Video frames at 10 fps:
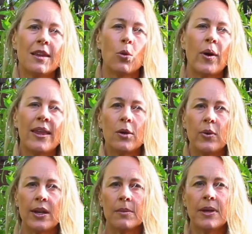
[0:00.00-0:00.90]
the way that
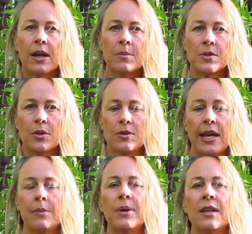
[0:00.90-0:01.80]
we can become so
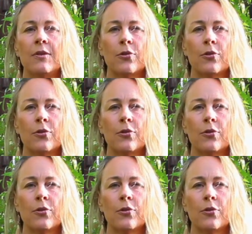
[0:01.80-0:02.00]
dampened and